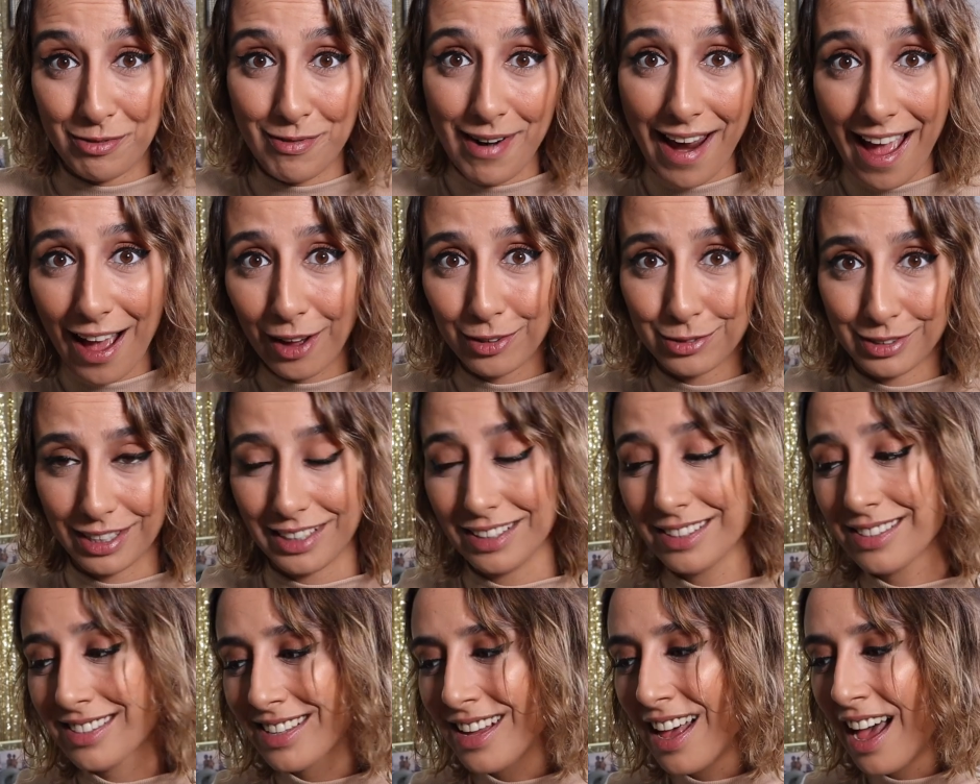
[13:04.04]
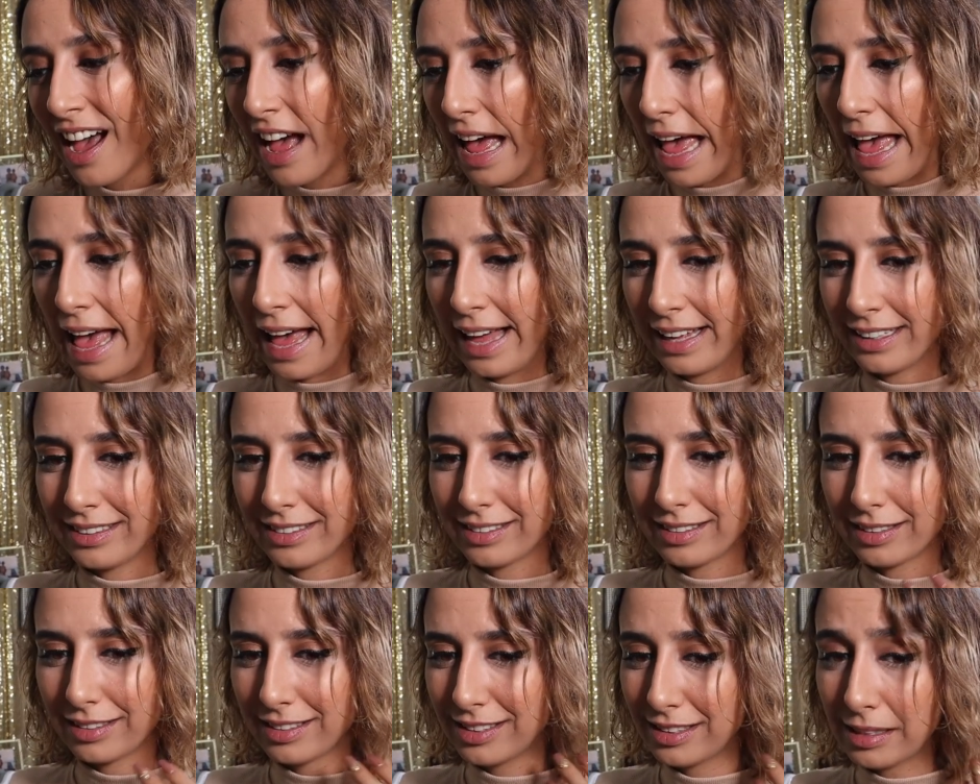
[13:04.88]
around us and
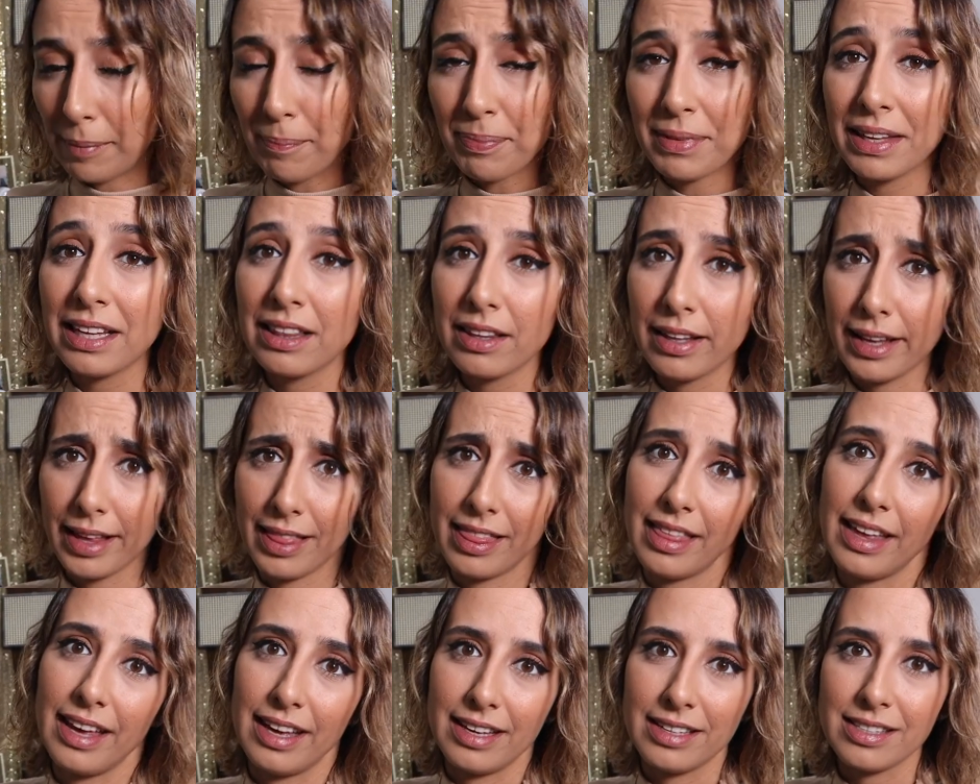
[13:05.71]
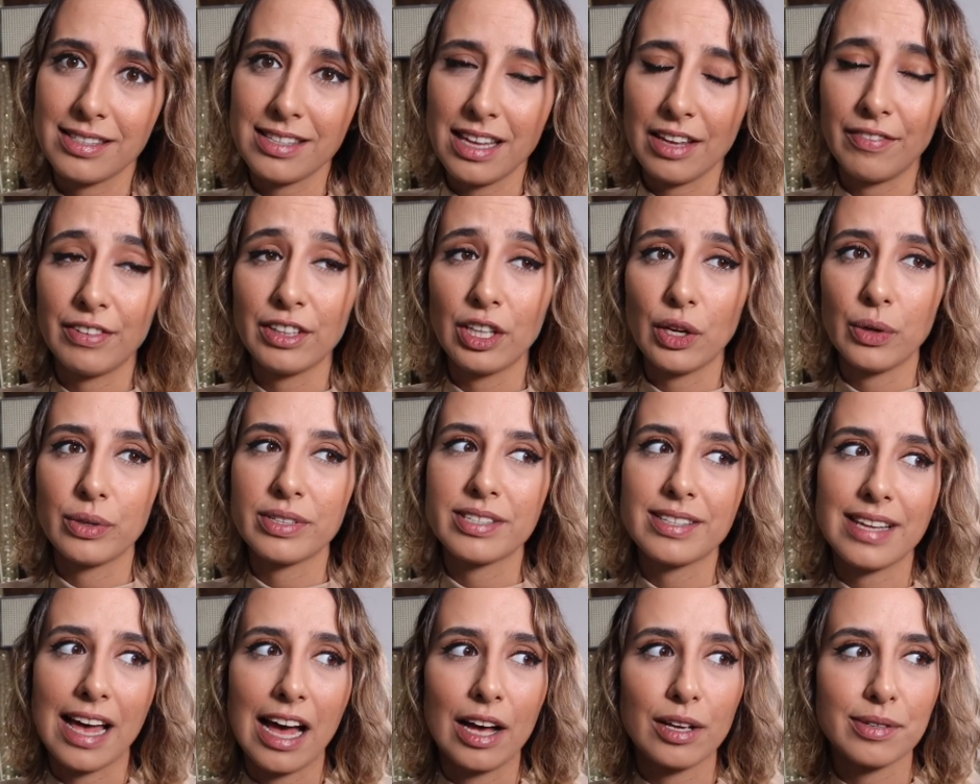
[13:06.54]
something like this even though it
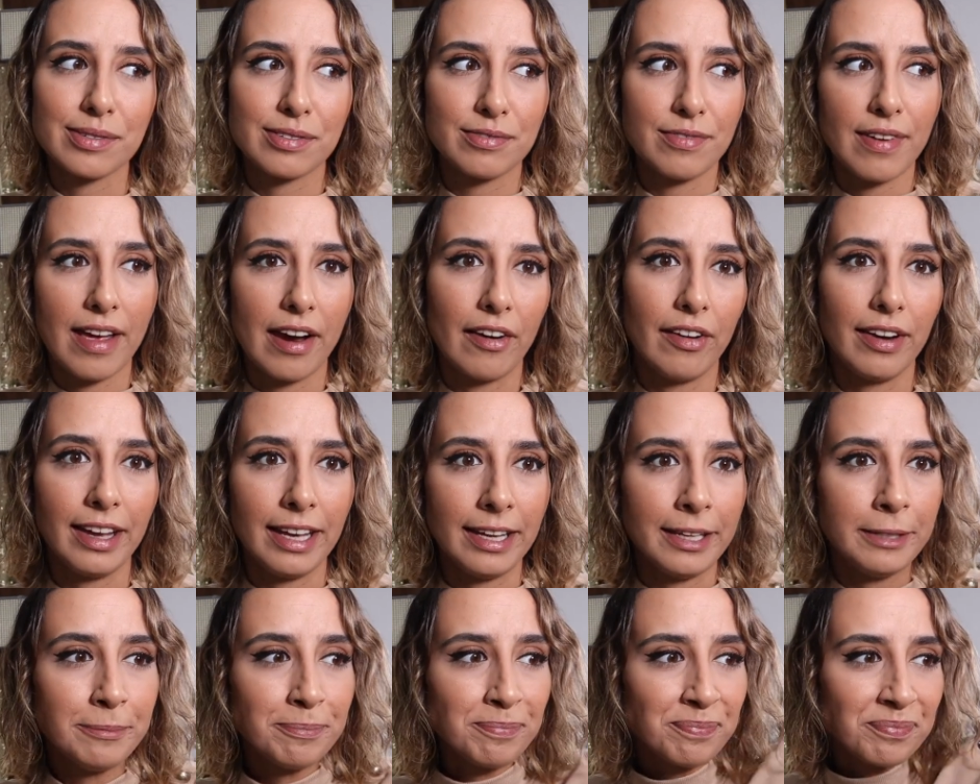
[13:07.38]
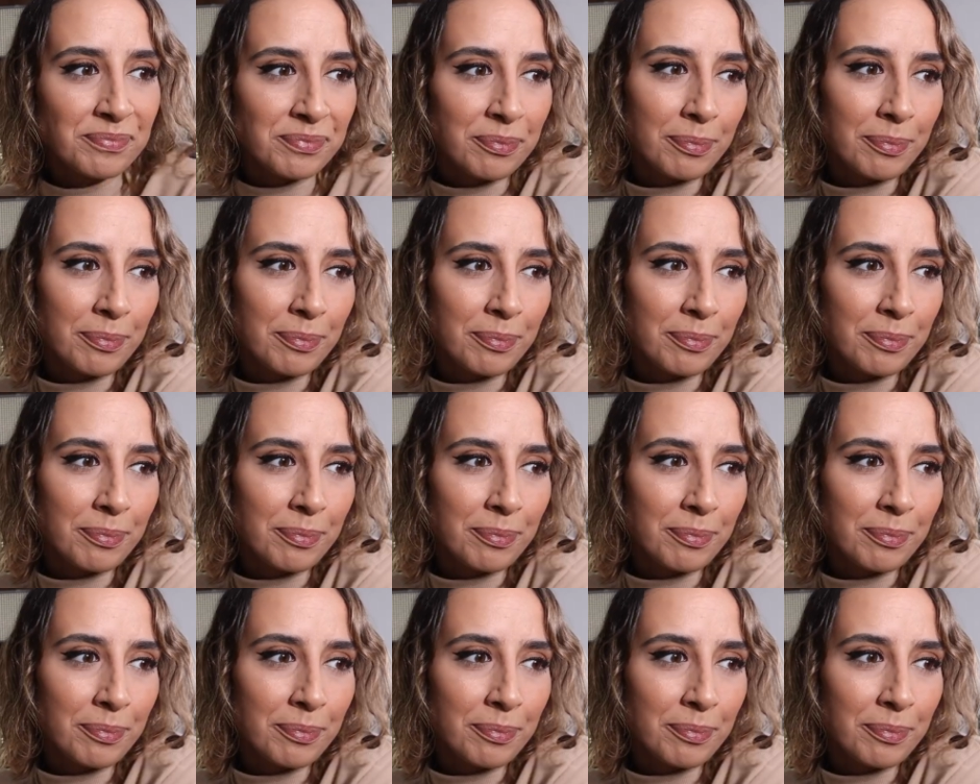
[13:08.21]
sounds very